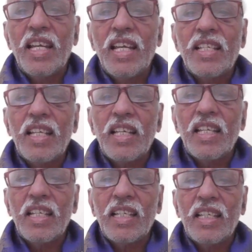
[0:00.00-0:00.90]

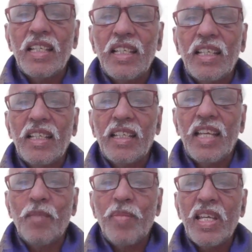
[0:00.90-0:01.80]
nature
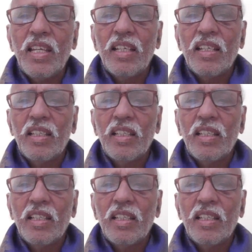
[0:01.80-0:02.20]
can be